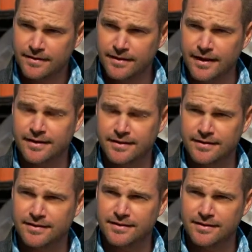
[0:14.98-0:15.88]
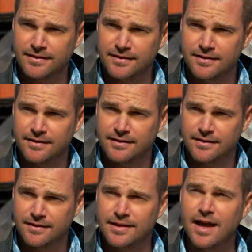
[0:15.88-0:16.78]
Hey,
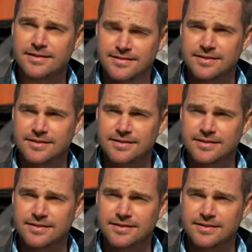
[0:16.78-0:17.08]
they had to